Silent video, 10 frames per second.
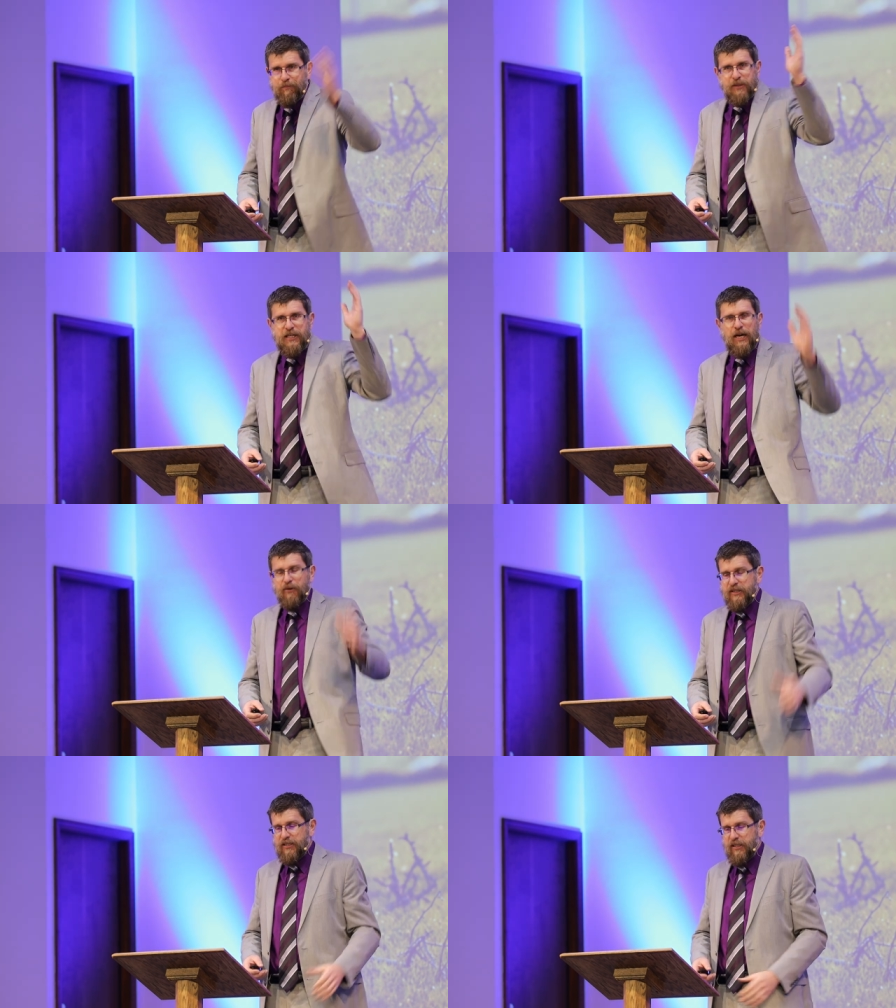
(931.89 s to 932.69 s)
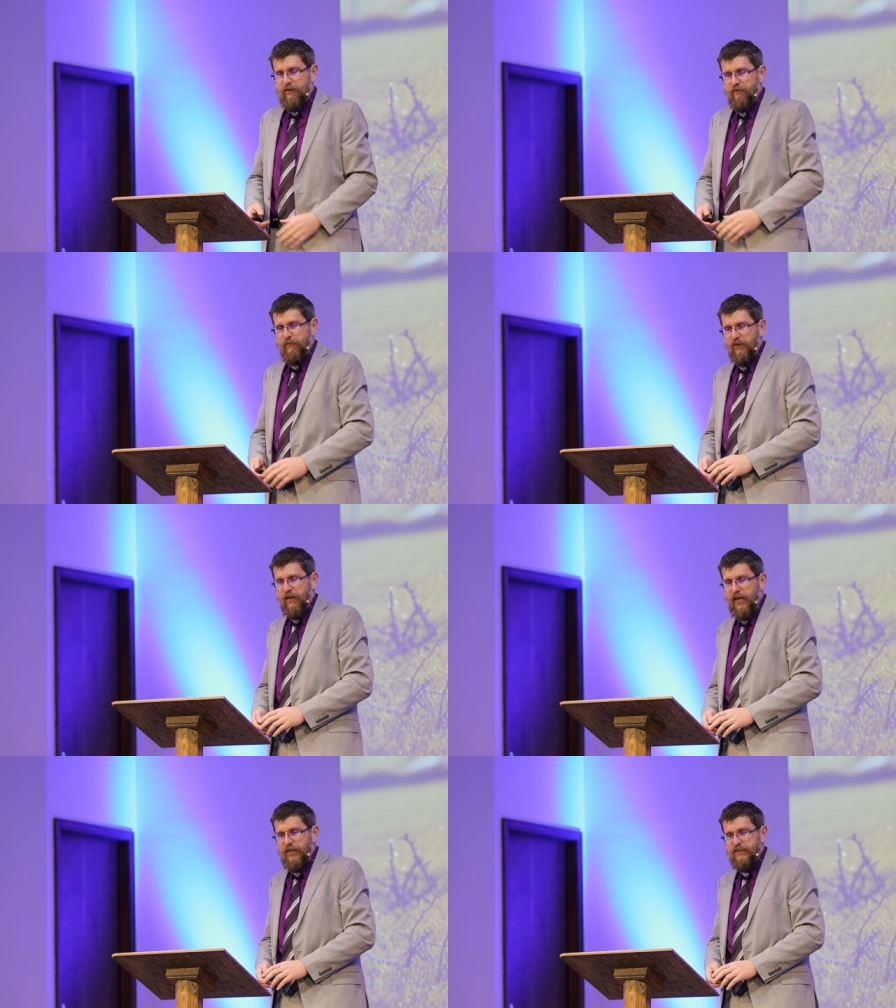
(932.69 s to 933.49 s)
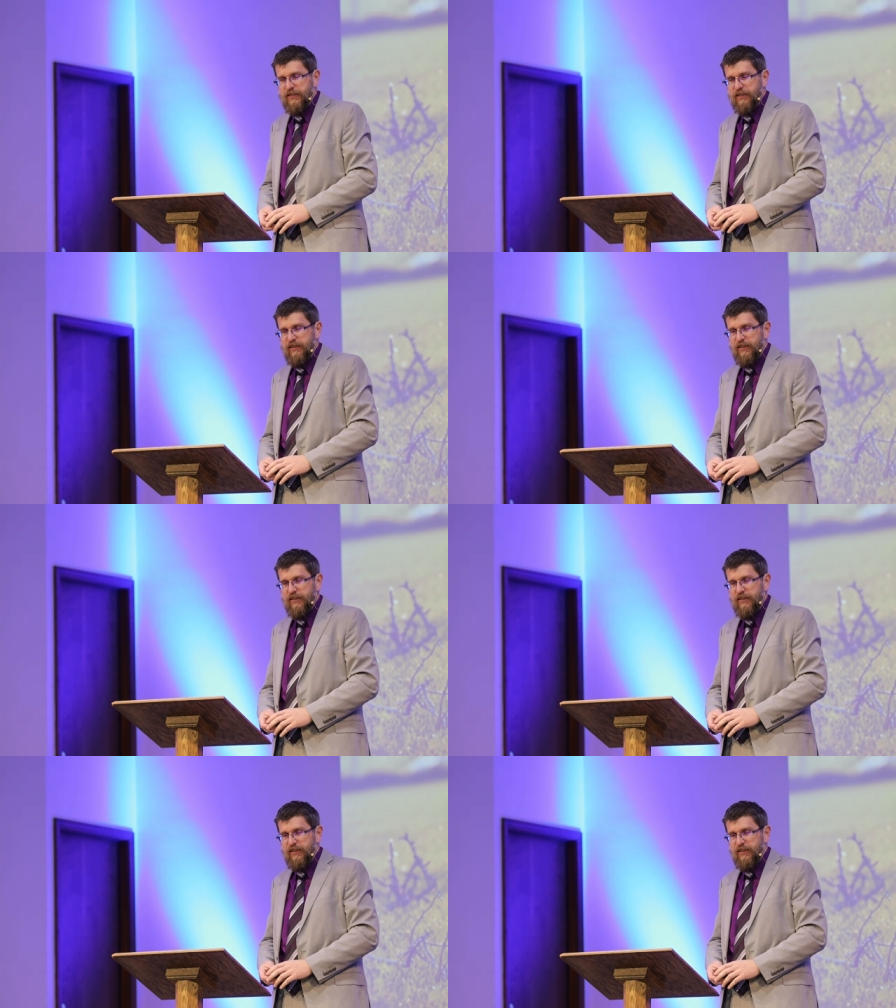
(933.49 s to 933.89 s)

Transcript: but now it is hidden from your eyes.